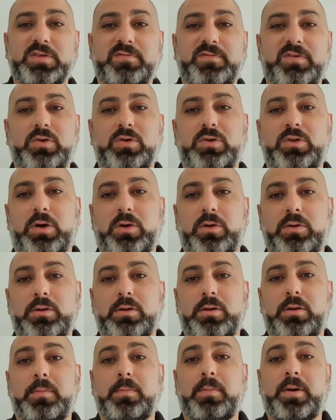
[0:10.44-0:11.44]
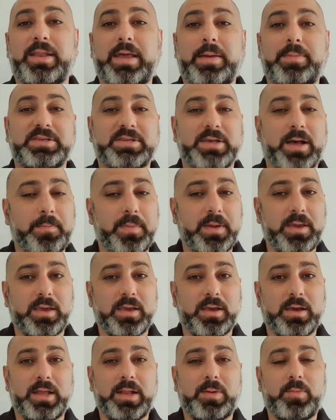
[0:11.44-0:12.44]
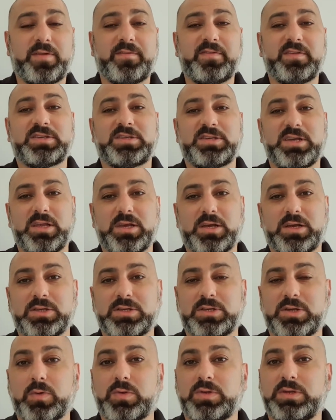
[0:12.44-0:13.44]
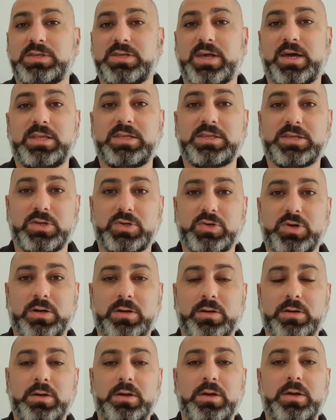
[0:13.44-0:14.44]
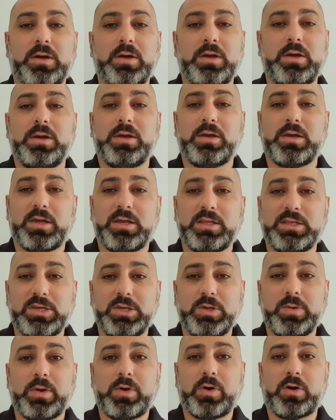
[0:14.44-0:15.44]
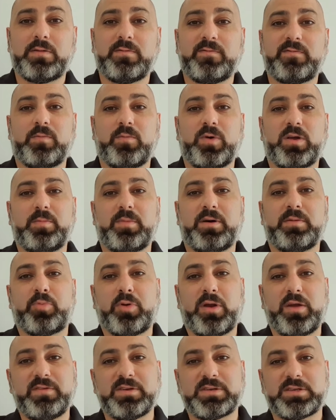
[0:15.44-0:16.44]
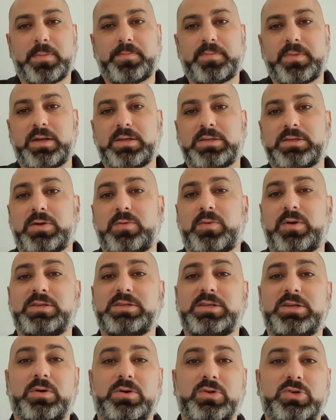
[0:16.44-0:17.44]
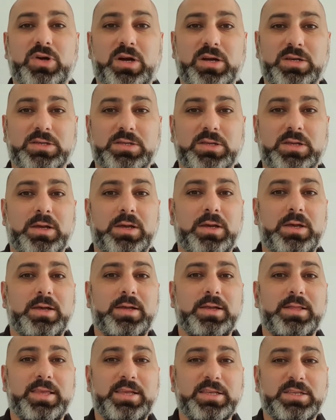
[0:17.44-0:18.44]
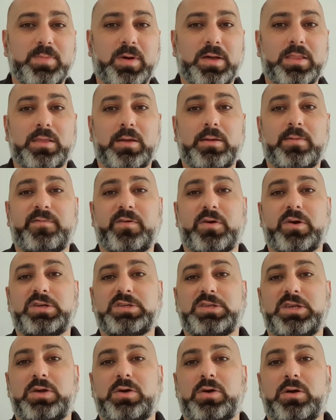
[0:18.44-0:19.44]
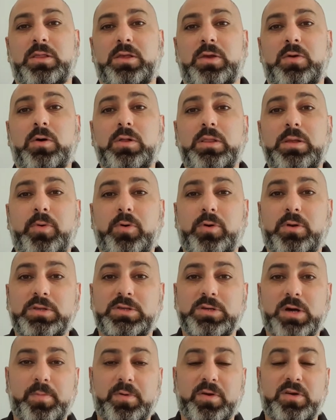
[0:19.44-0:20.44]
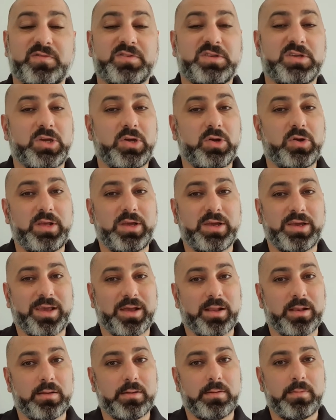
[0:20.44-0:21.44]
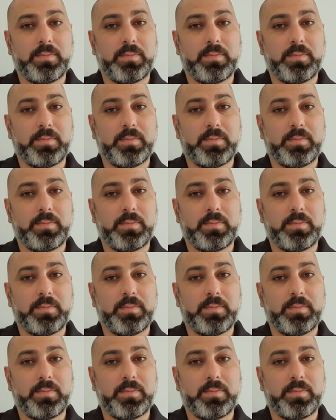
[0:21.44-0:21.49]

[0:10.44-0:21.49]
of you who don't, my name is Humbik, and I'm one of the senior consultants at Intentra. Continuing on from one of my previous updates around Zero Trust, this month I'm focusing on the all-important topic of security again.